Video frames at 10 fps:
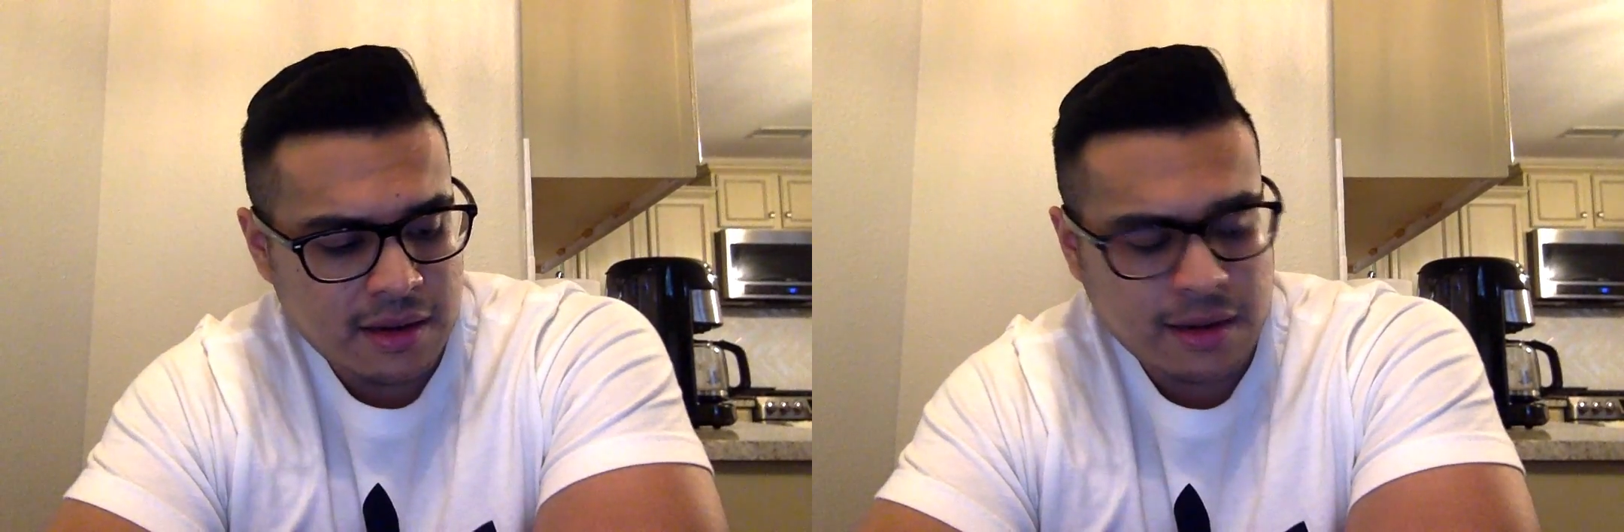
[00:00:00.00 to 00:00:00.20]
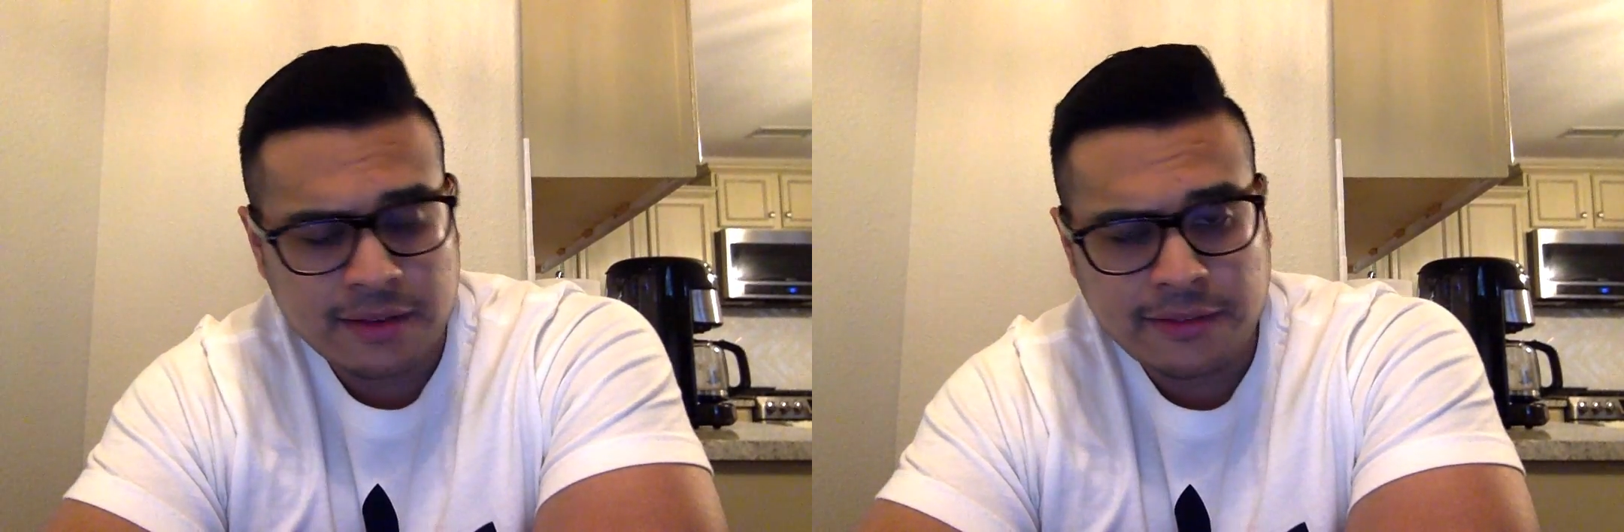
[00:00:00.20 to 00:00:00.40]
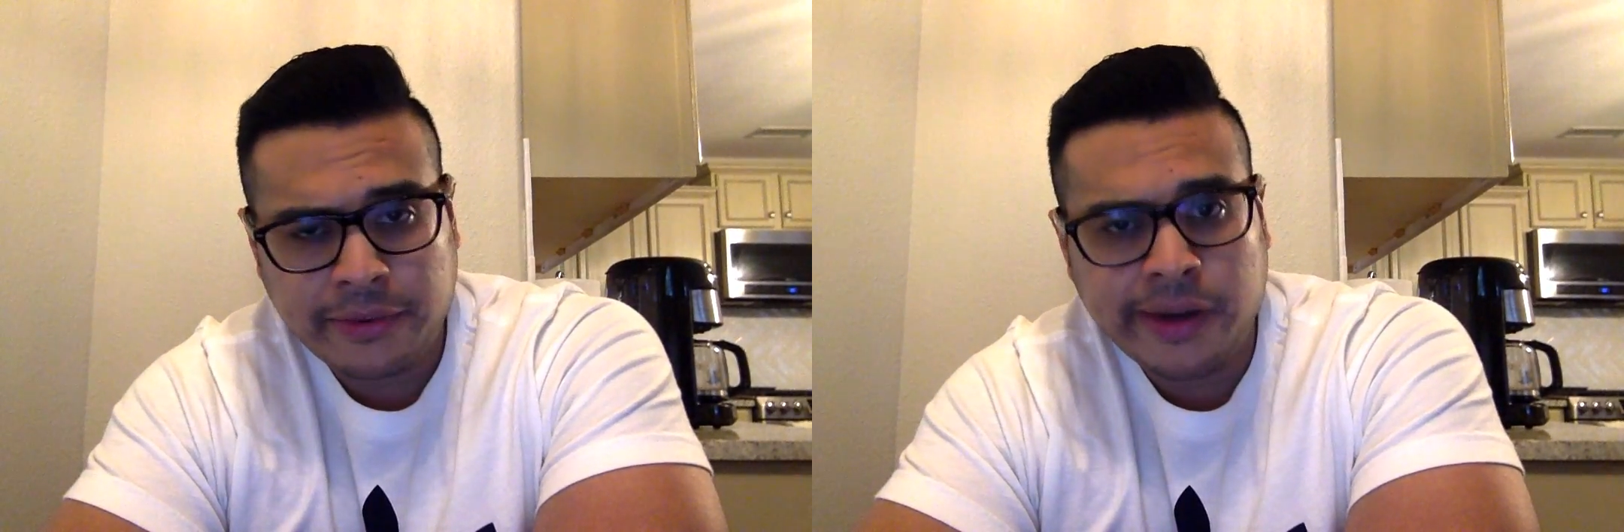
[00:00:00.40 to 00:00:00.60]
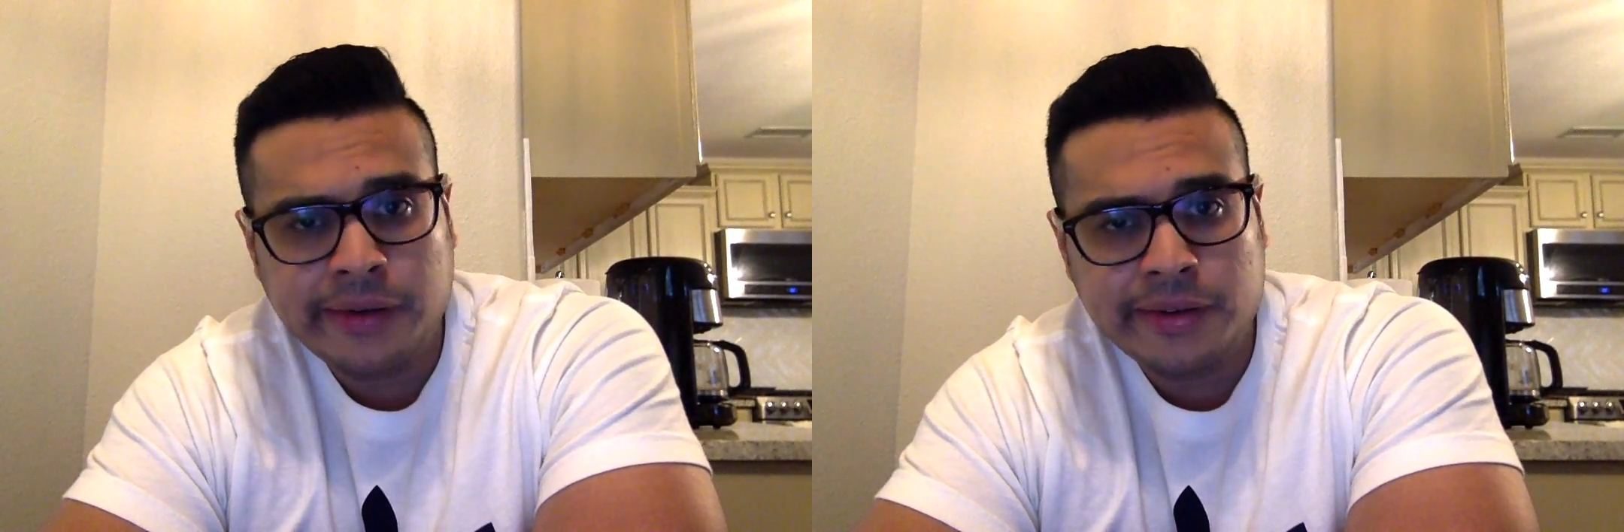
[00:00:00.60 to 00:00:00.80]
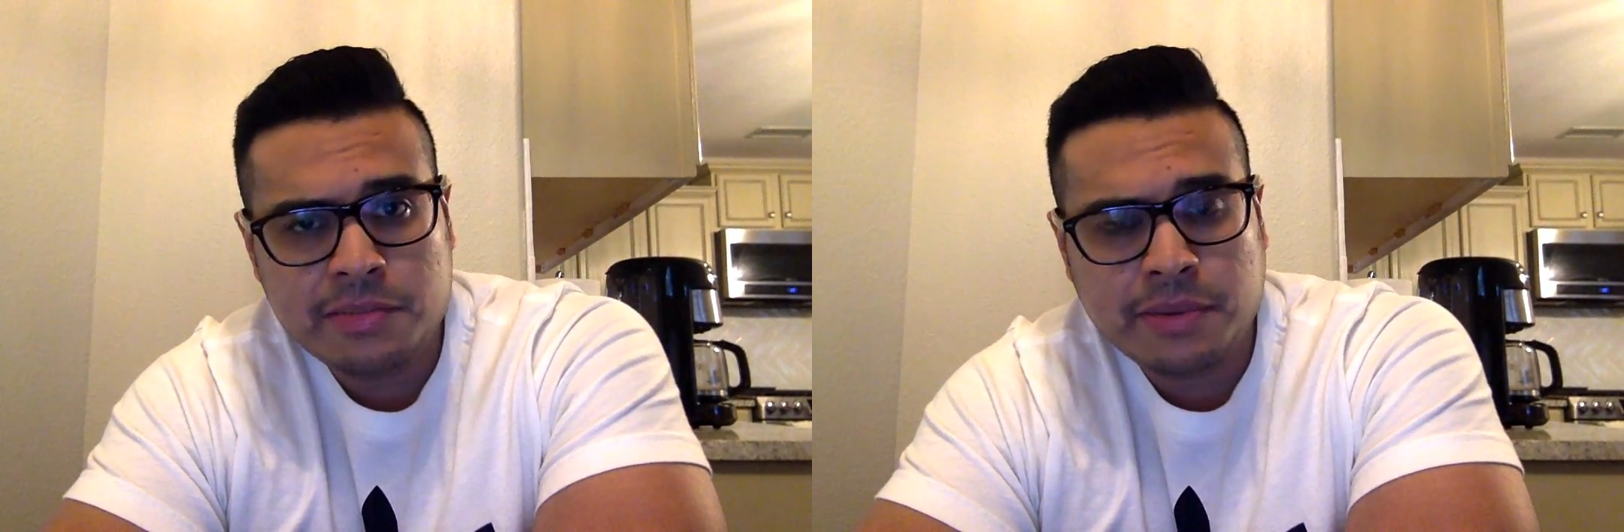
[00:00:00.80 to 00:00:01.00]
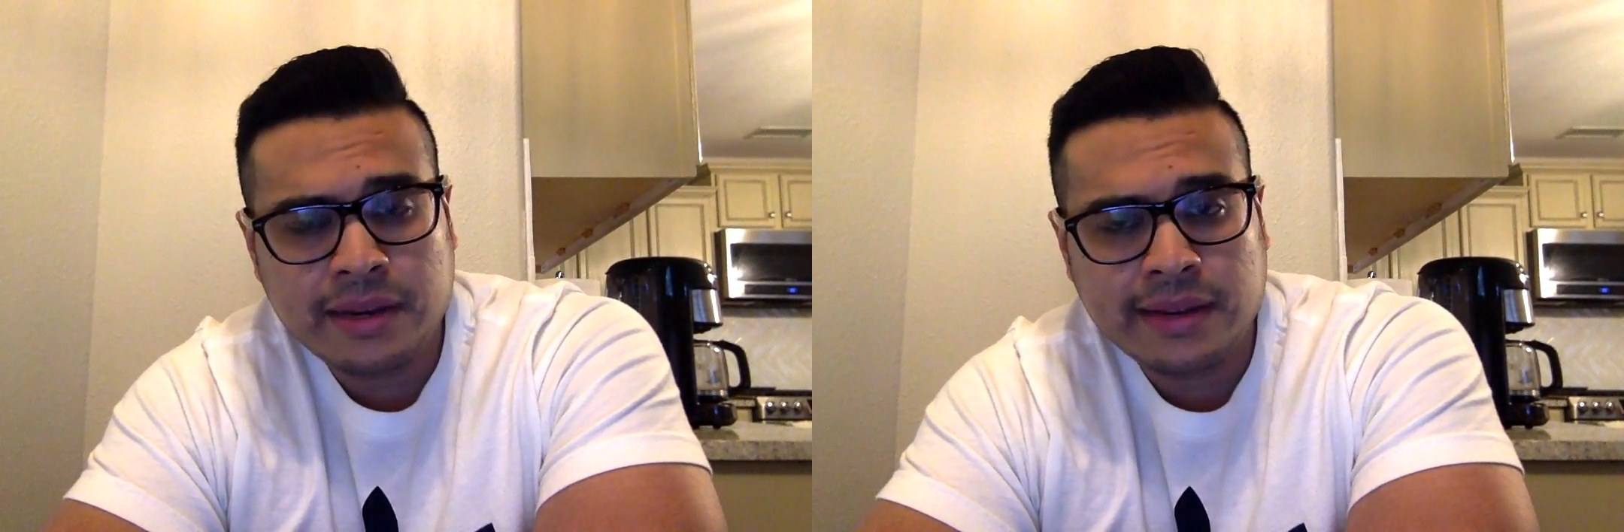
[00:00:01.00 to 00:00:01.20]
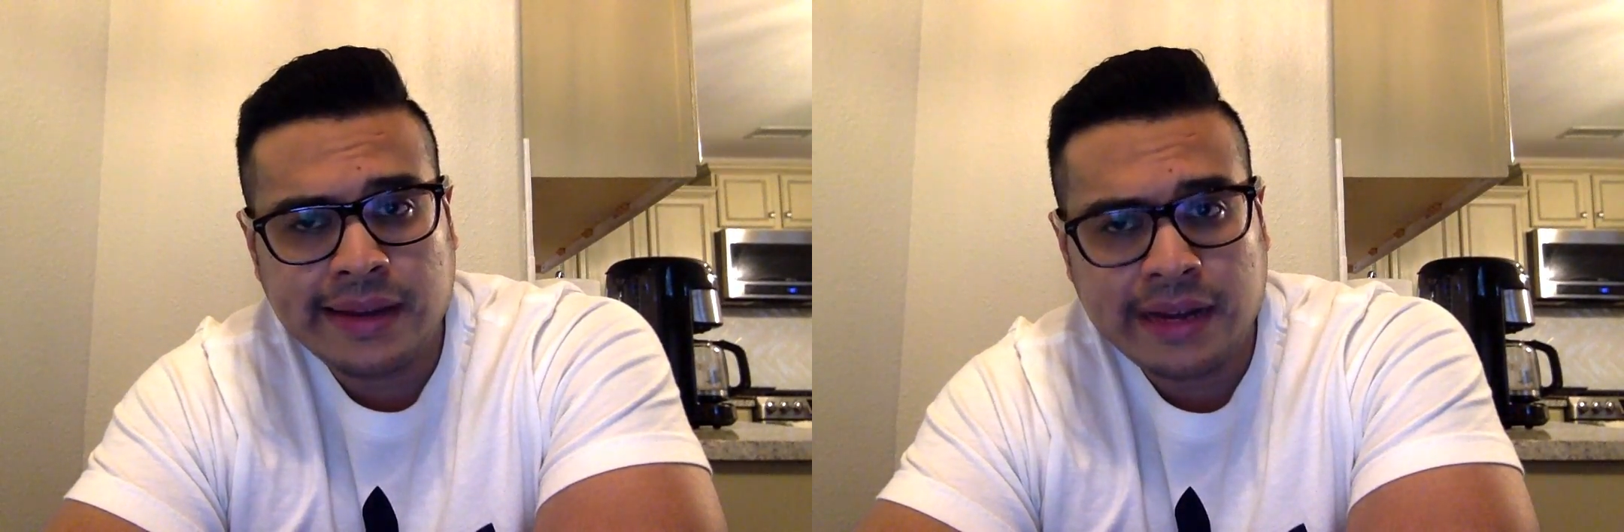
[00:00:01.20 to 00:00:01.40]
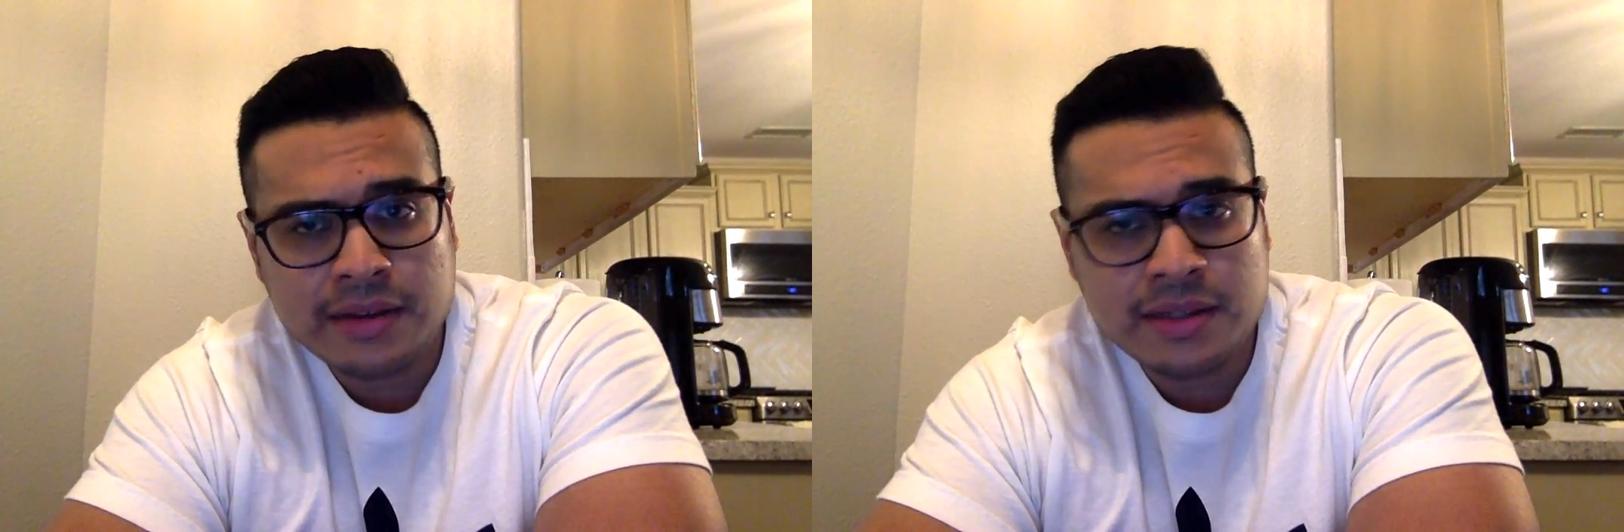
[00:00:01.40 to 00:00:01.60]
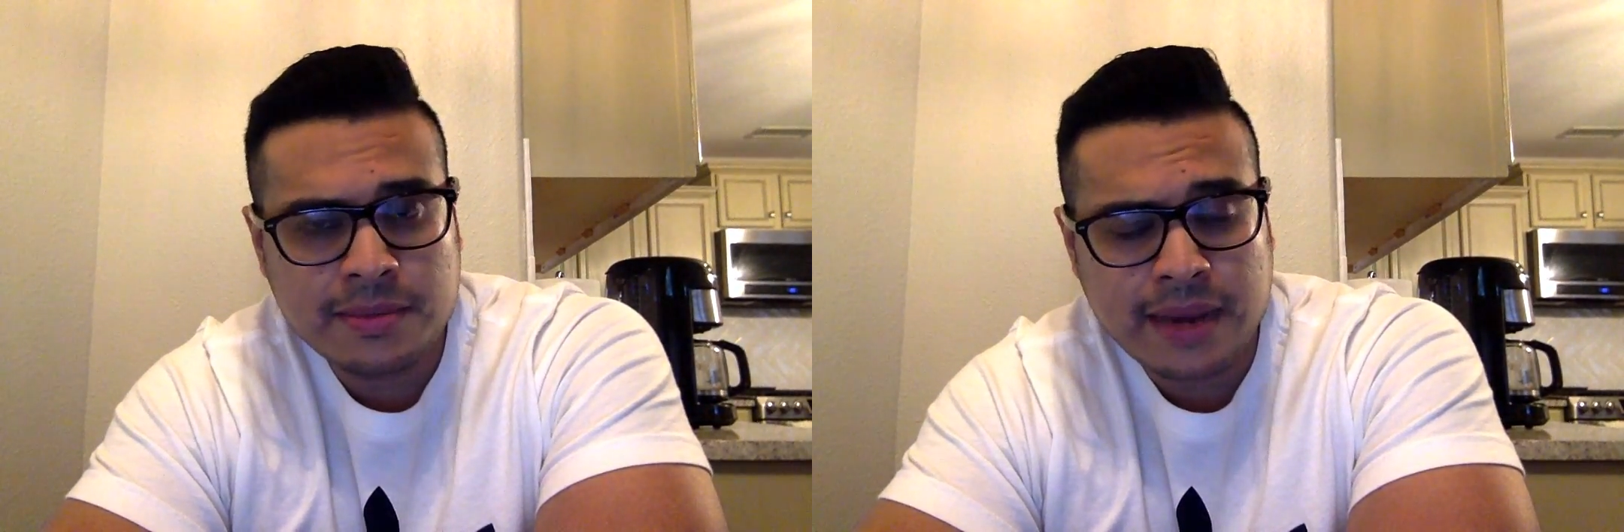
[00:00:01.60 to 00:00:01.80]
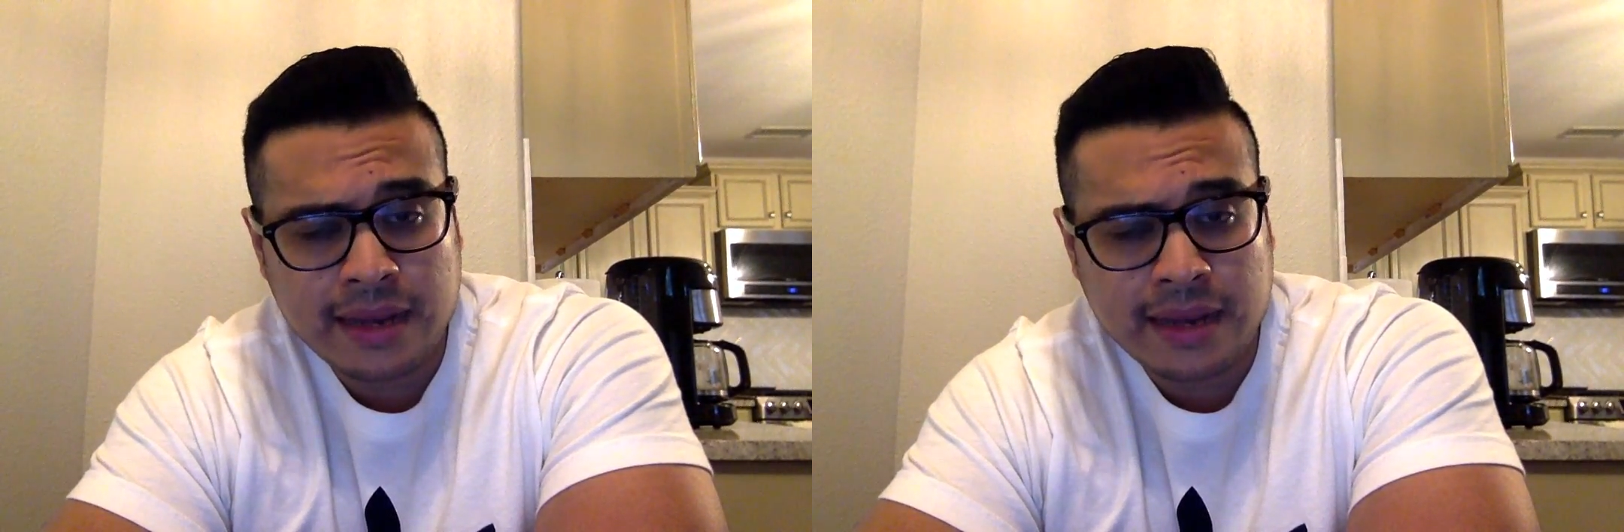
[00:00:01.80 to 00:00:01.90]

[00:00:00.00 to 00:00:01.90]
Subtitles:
on a fragrance by the House of